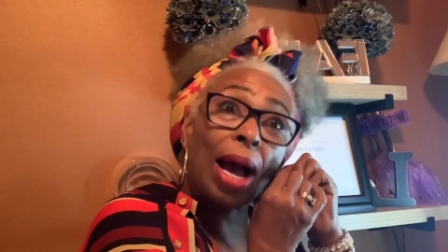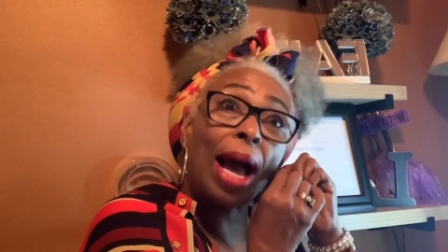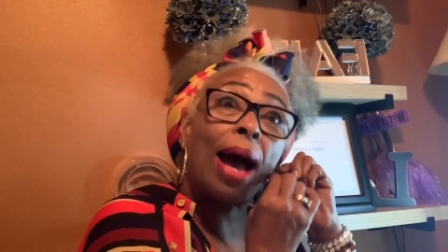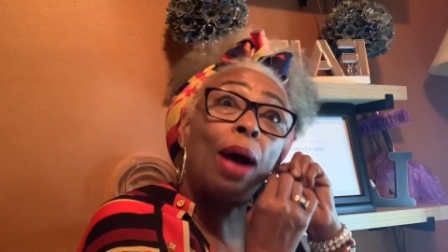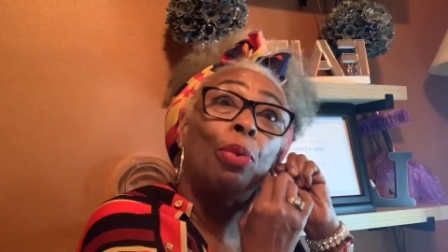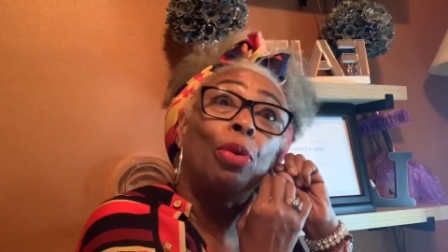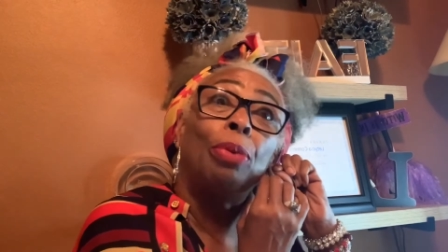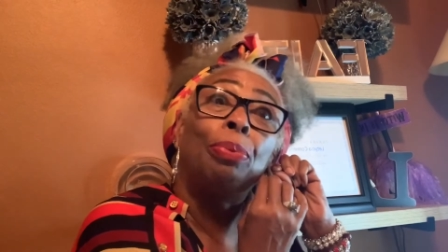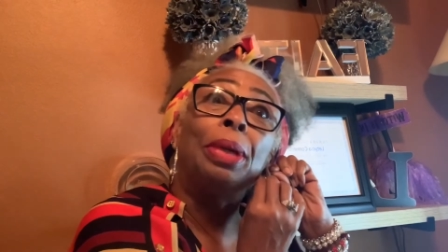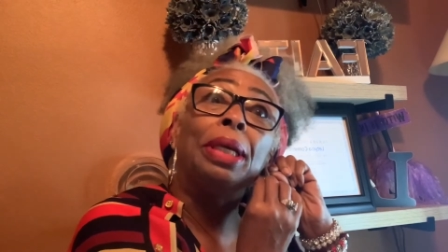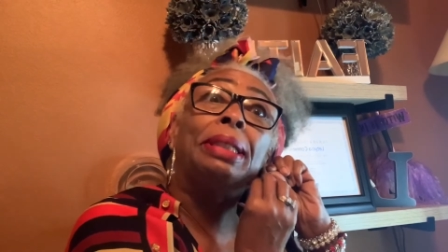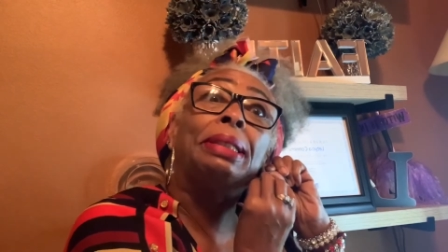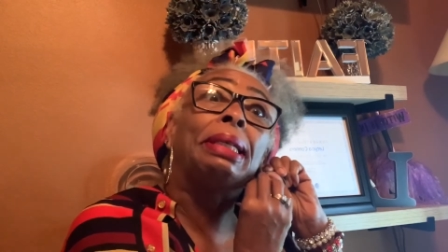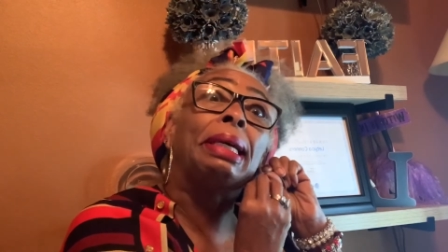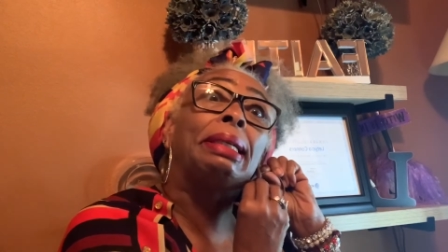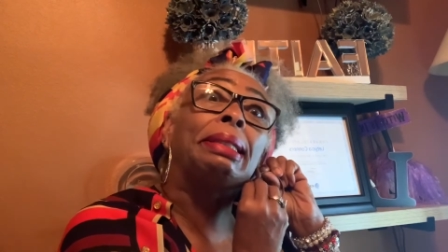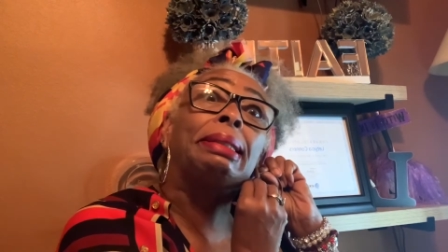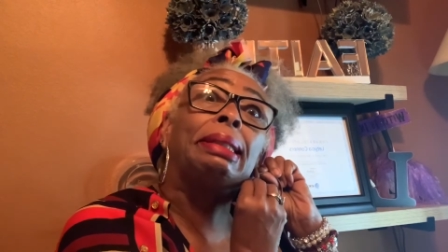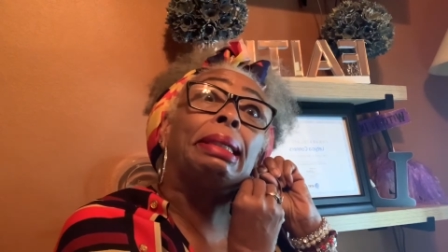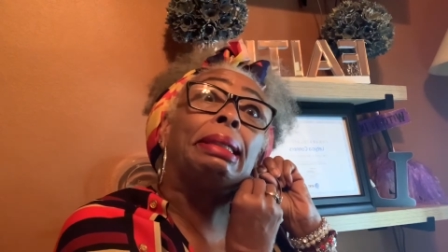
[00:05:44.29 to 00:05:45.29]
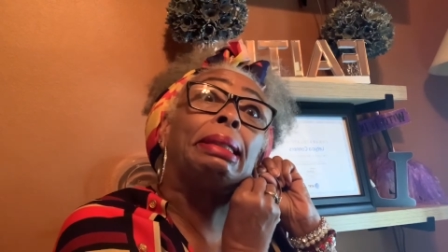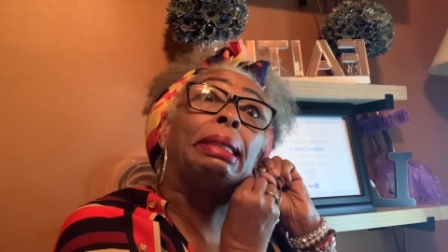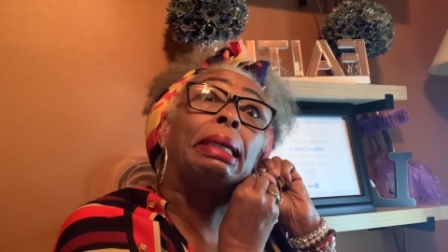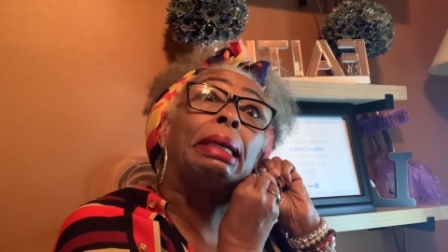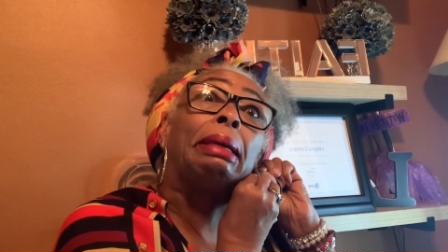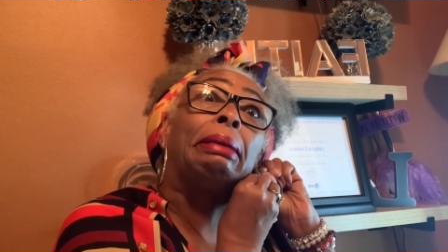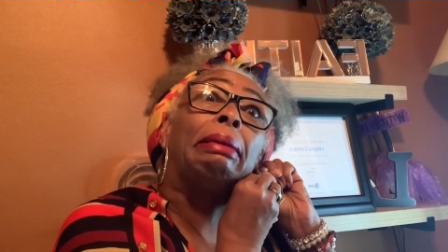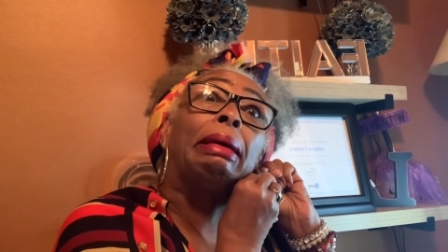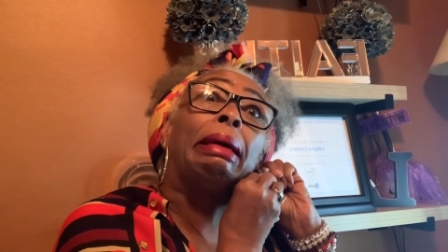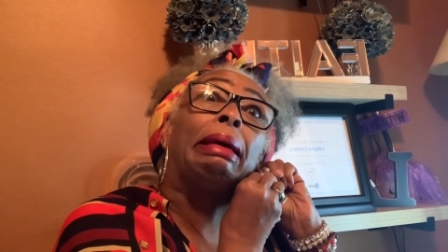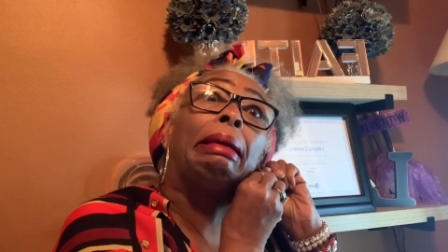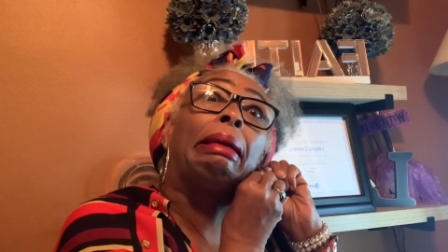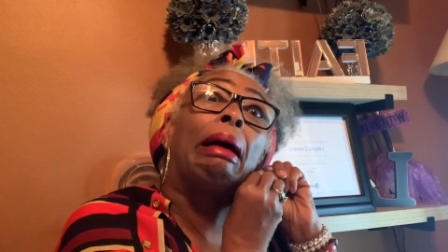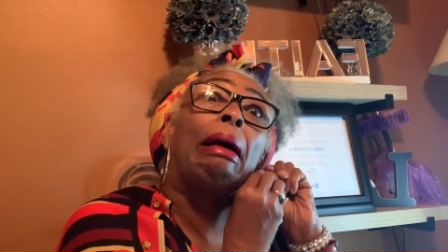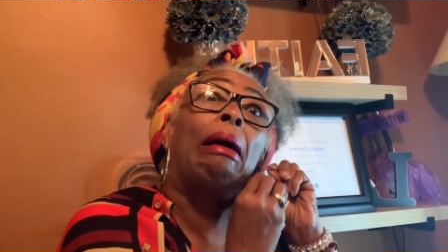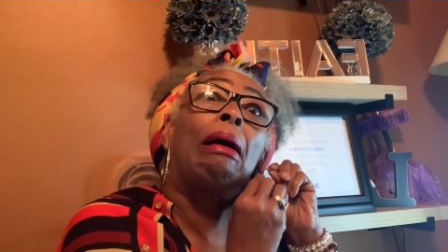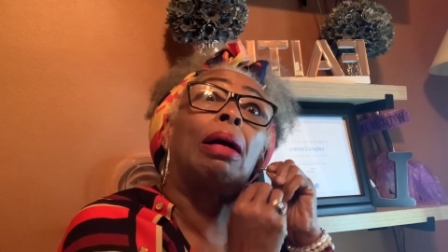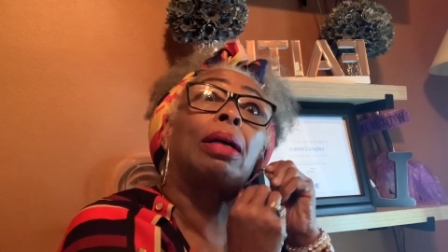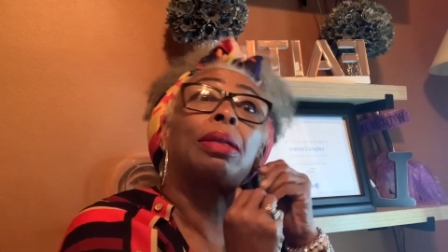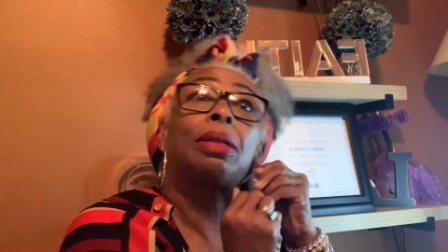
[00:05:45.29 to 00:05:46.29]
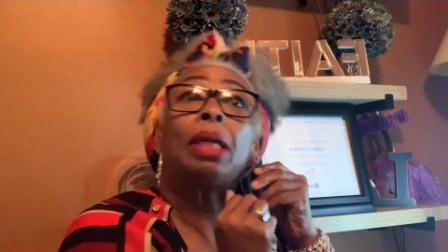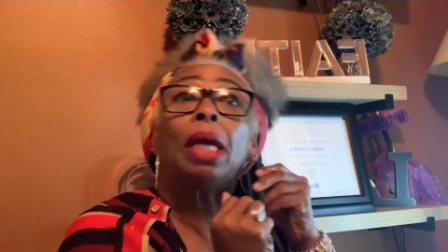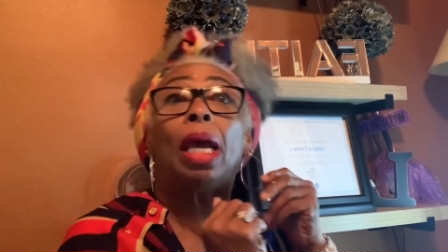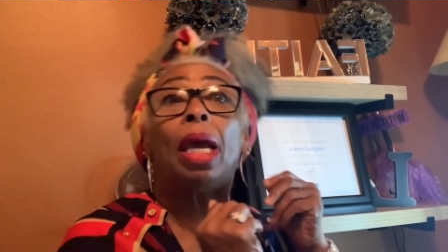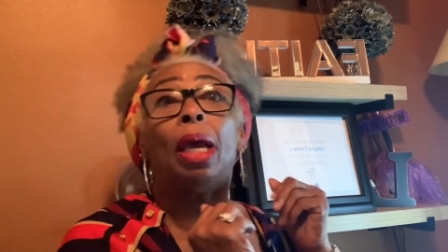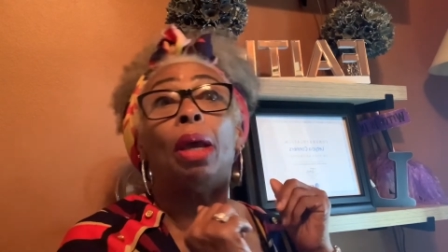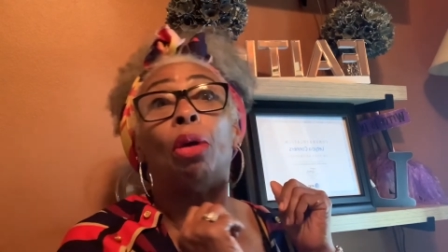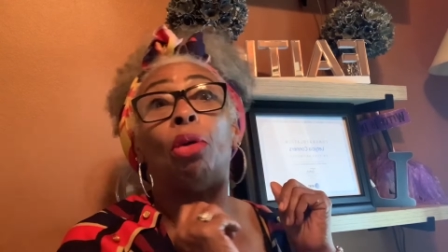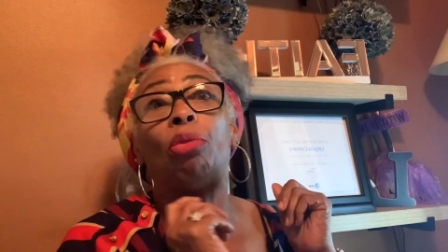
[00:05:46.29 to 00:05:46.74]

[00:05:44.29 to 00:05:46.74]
I will be 62 in October.